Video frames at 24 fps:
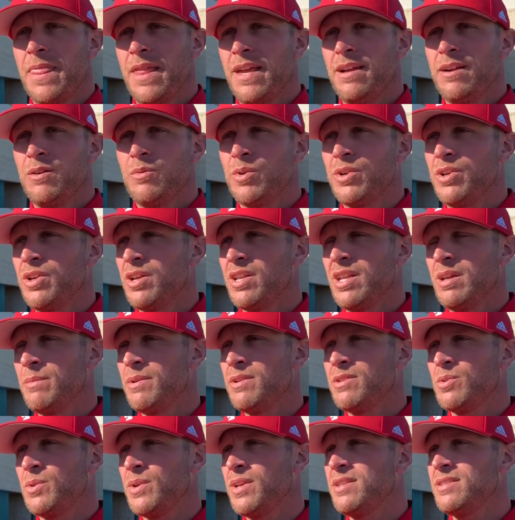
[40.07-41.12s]
where you get in
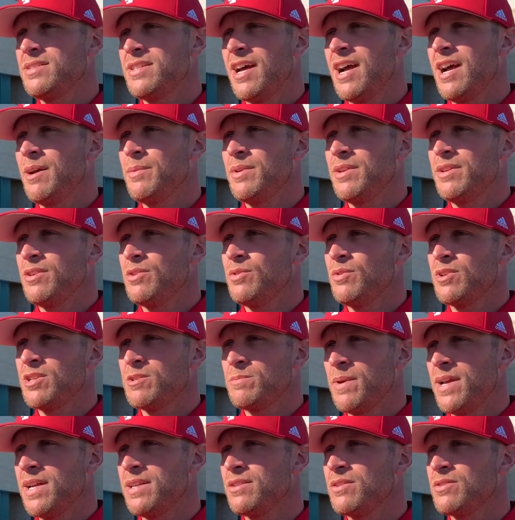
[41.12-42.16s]
between timing, you
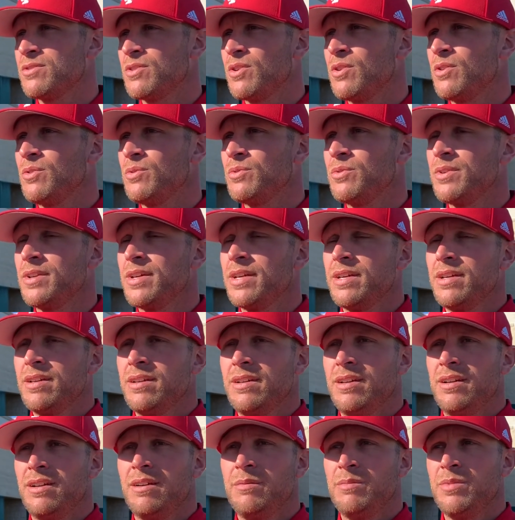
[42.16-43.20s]
expand the zone,
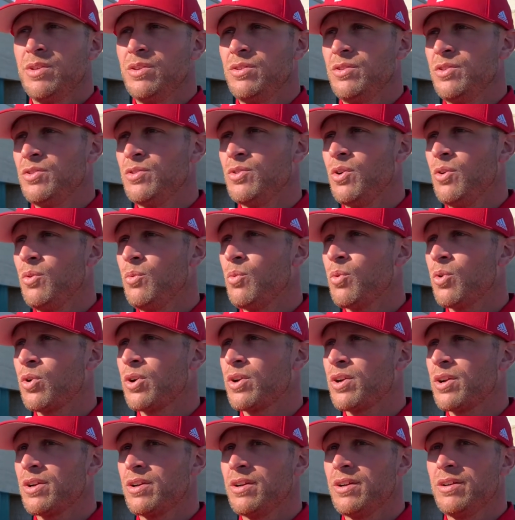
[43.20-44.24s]
you don't work
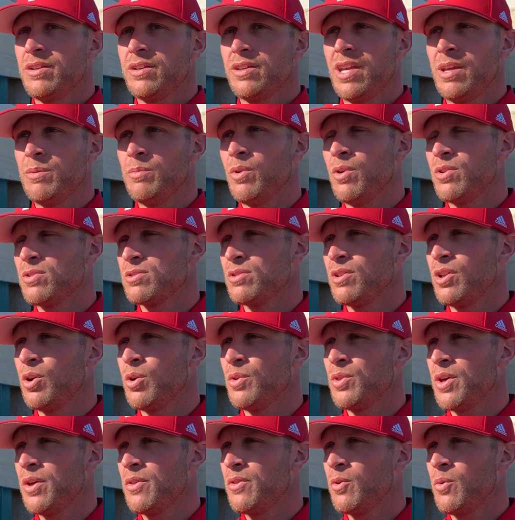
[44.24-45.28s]
keep balls low
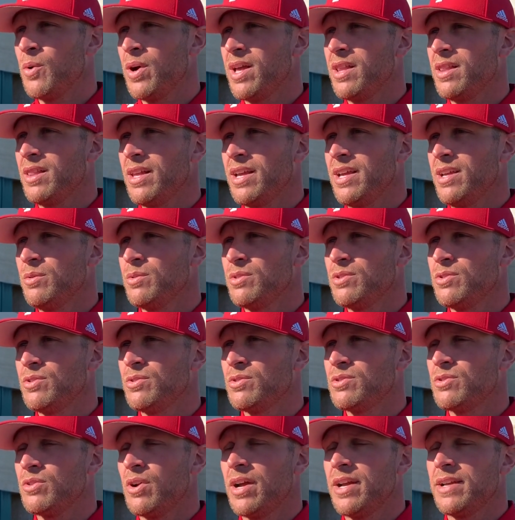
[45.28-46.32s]
the other way late with two
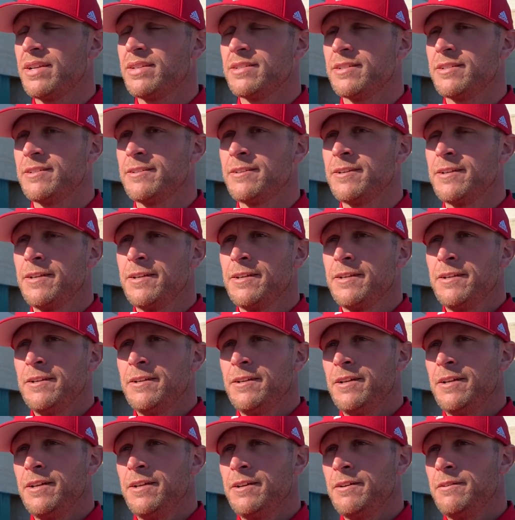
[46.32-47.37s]
strikes.
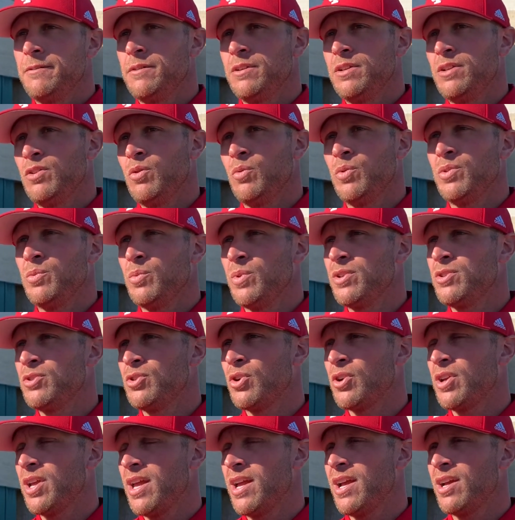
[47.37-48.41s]
We
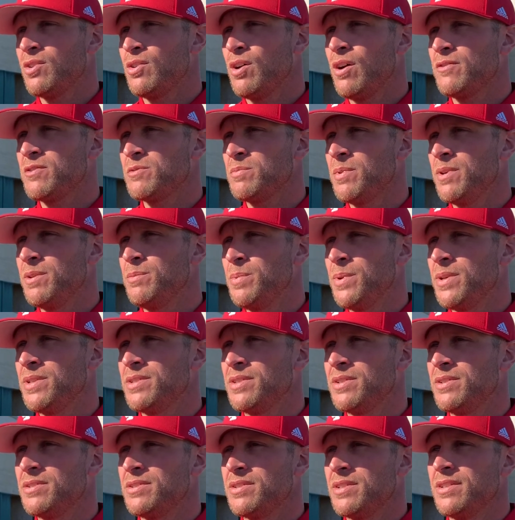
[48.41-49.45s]
took hanging off speed
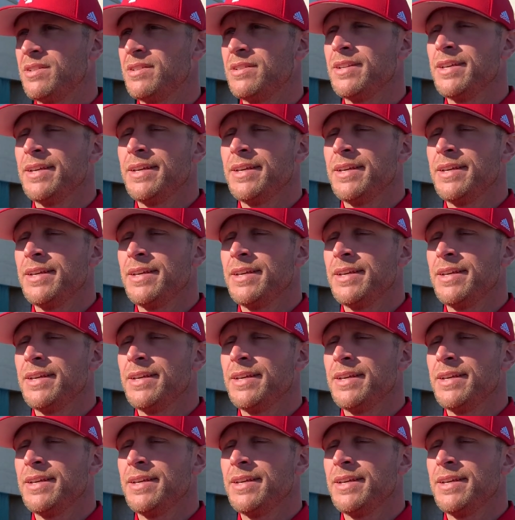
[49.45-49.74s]
pitches and